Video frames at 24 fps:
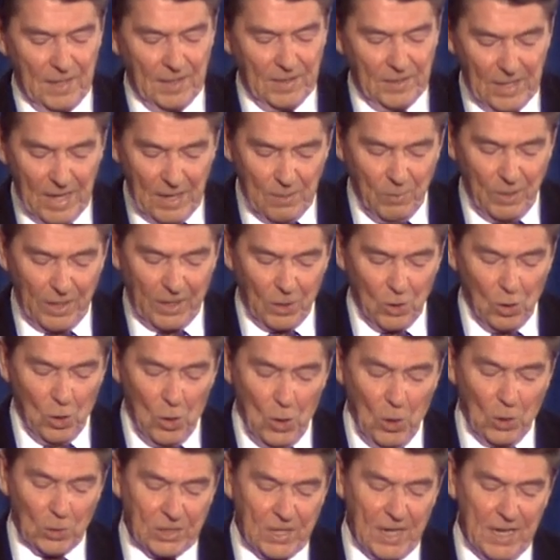And then we could
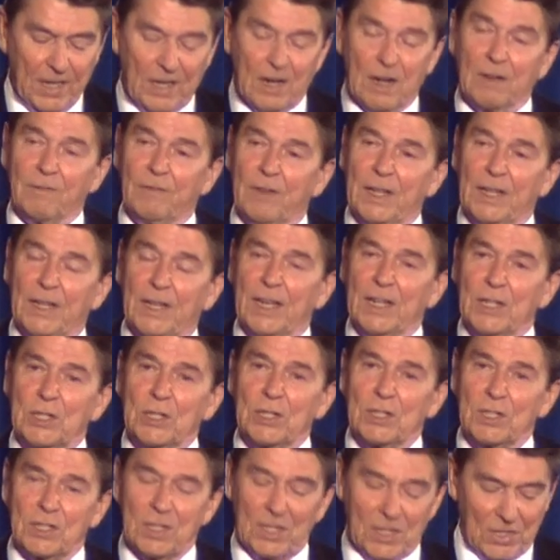all take our
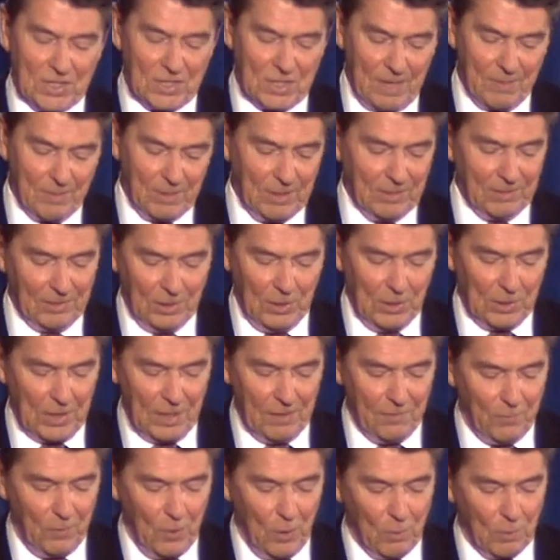vacations this summer,
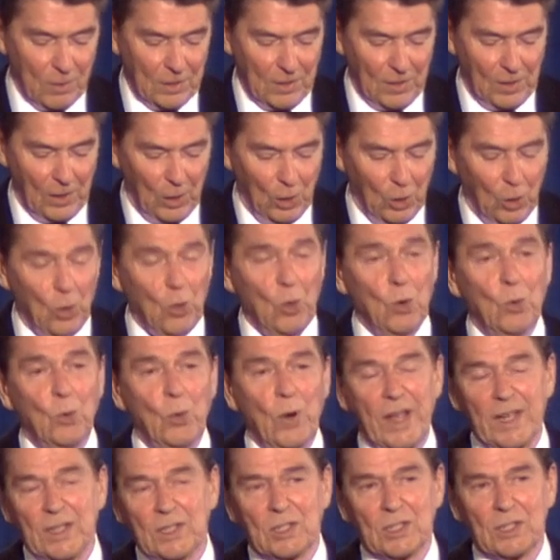looking forward to the low
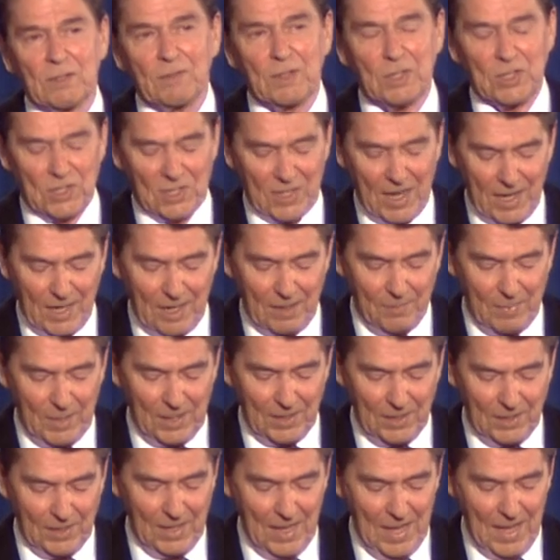rates of the Senate
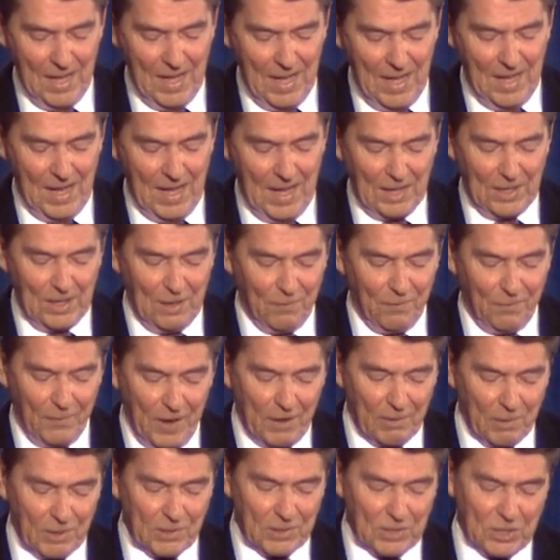bill and a
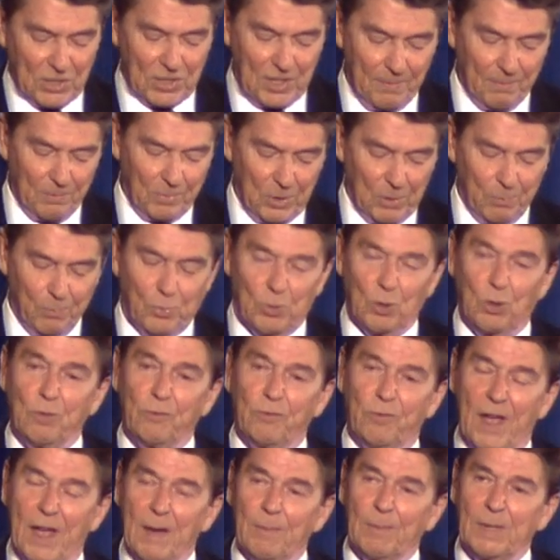fairer, simpler,
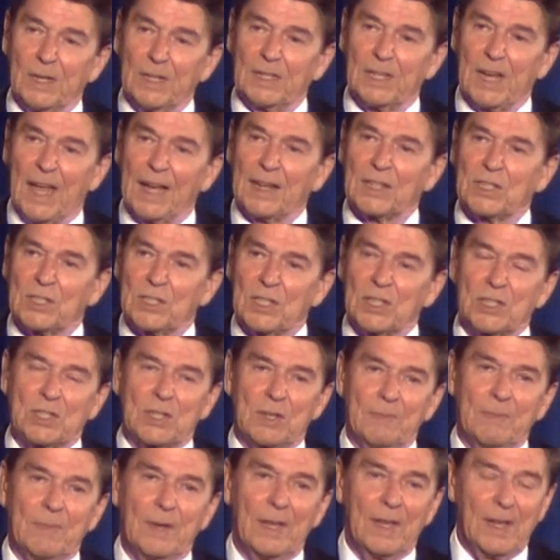pro-family tax
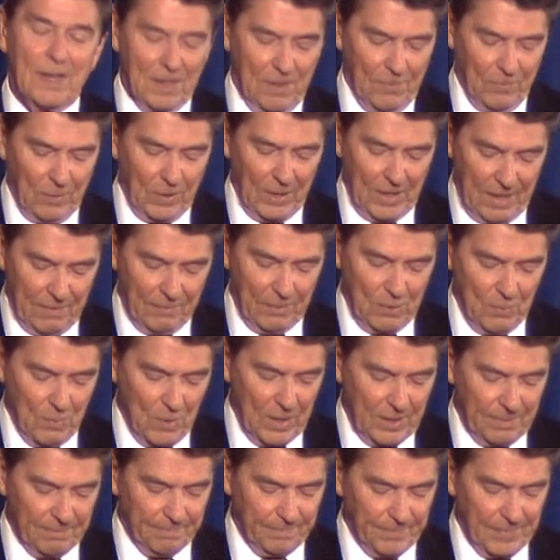system for
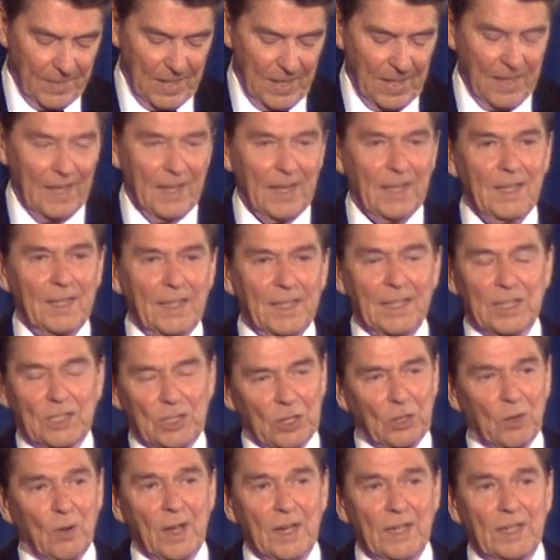everyone. It's
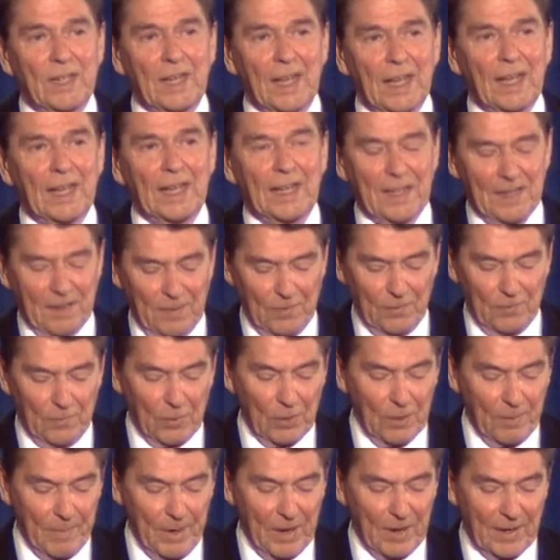a great day
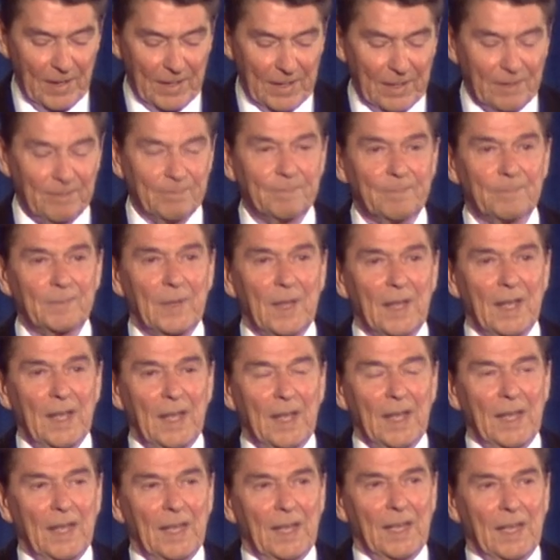for America.
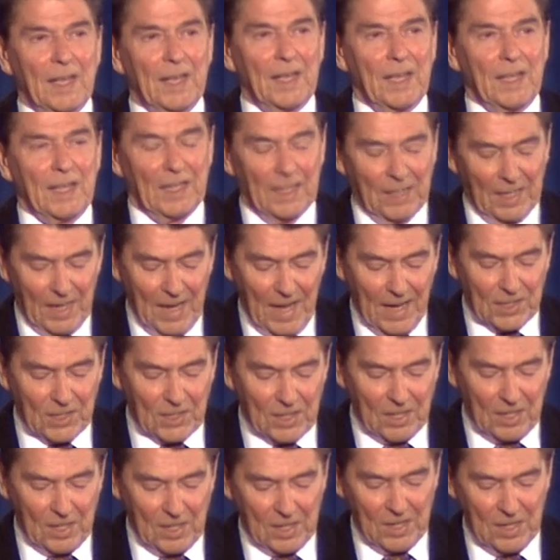In the
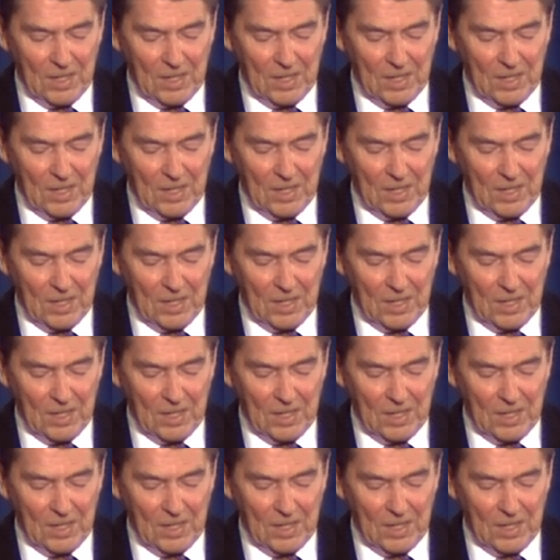next...